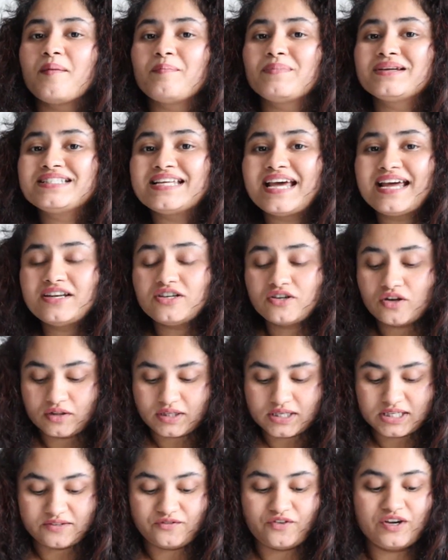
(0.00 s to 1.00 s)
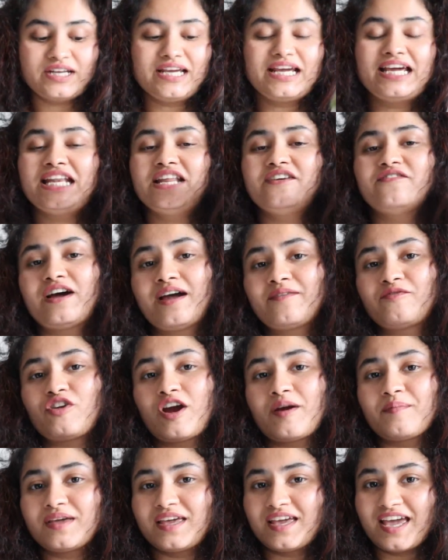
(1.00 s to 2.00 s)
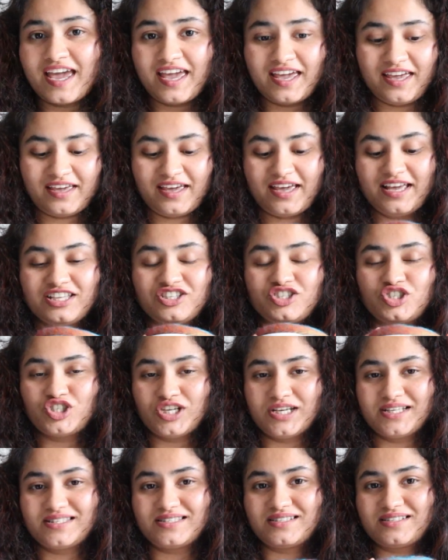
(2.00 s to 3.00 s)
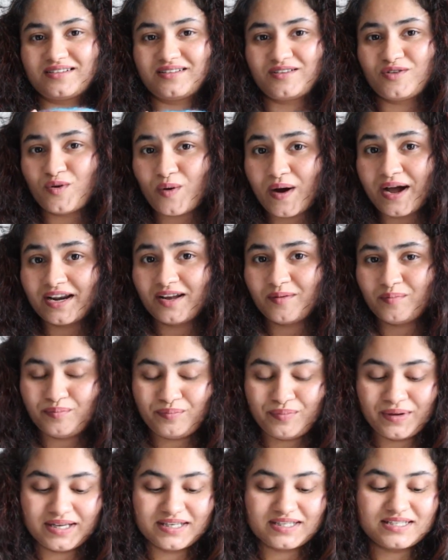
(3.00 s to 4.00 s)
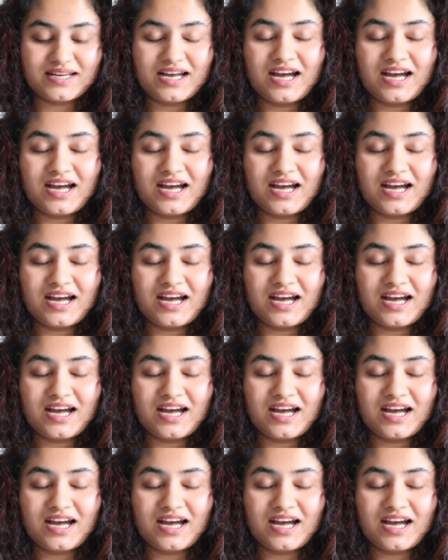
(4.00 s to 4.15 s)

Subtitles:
but $10 for an 85 gram cake is just quite a bit,